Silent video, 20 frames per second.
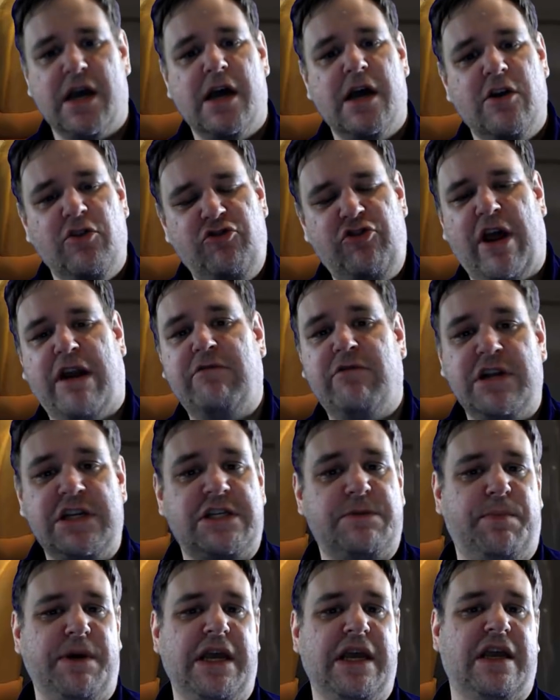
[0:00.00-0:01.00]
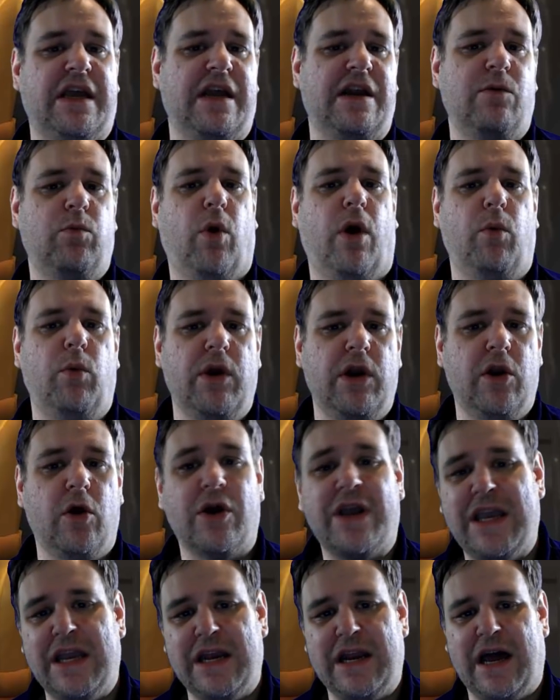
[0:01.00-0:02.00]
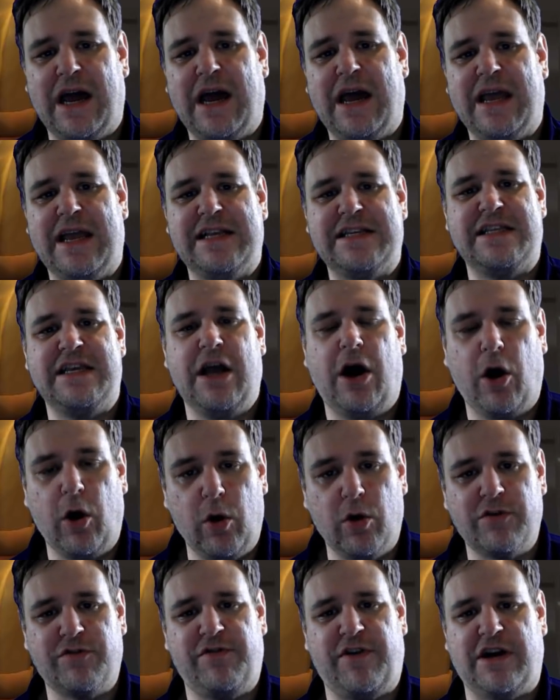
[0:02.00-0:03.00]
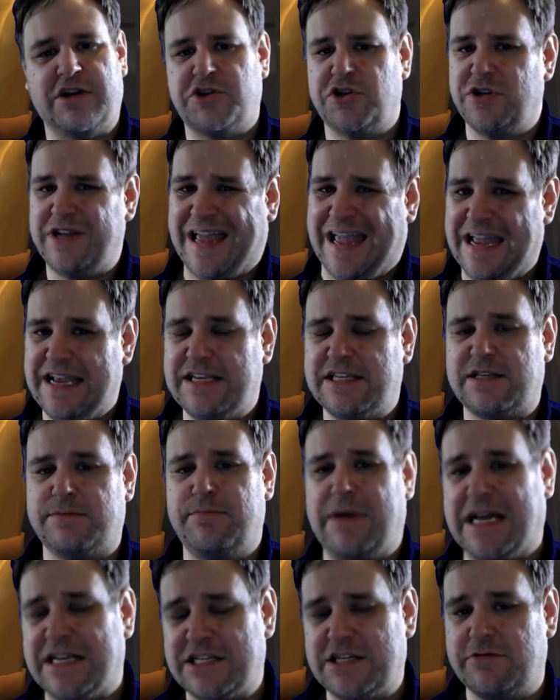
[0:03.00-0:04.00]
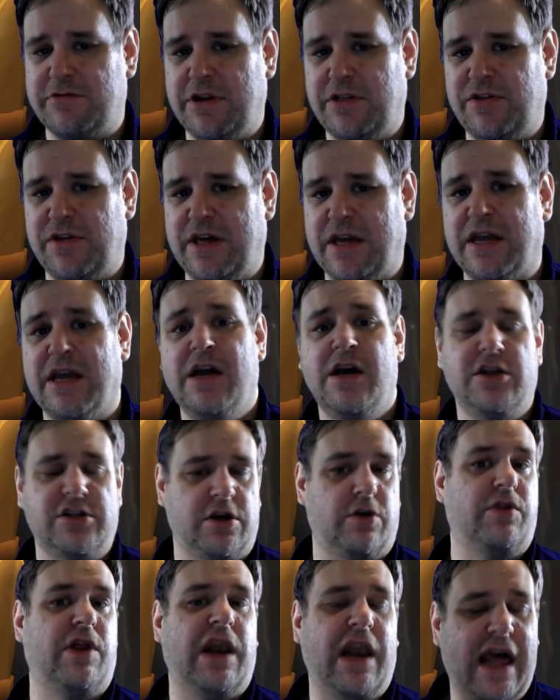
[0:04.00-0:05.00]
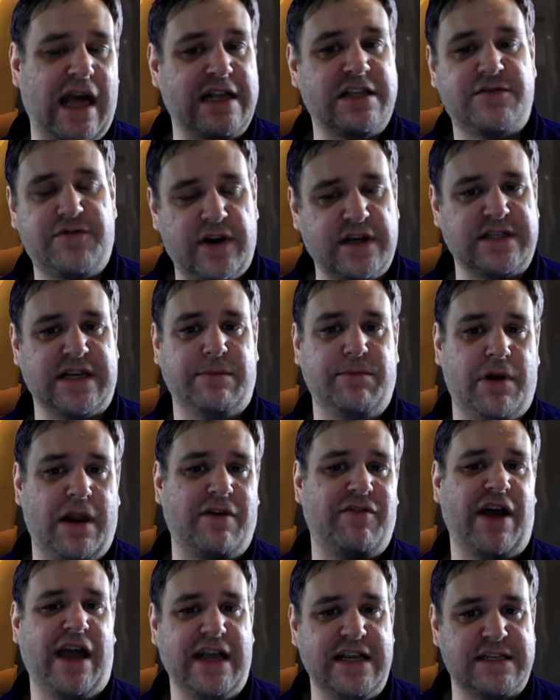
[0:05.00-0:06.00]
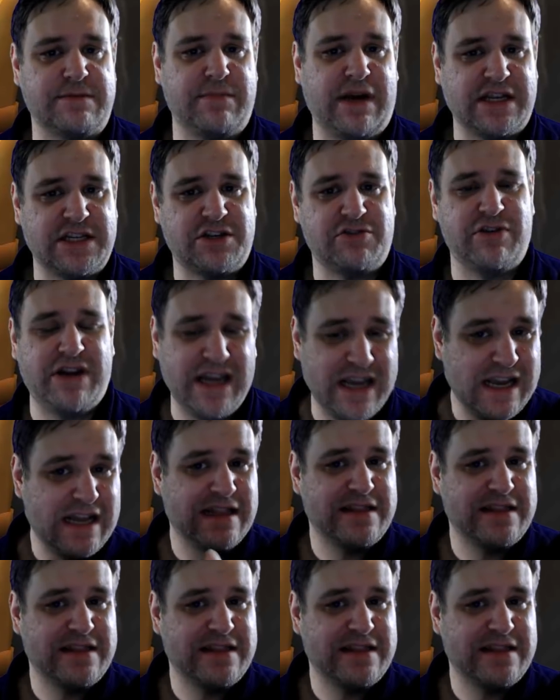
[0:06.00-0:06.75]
Generally speaking, what we're looking at is the old-fashioned haste mastery thing. So the legs, for example, have haste mastery.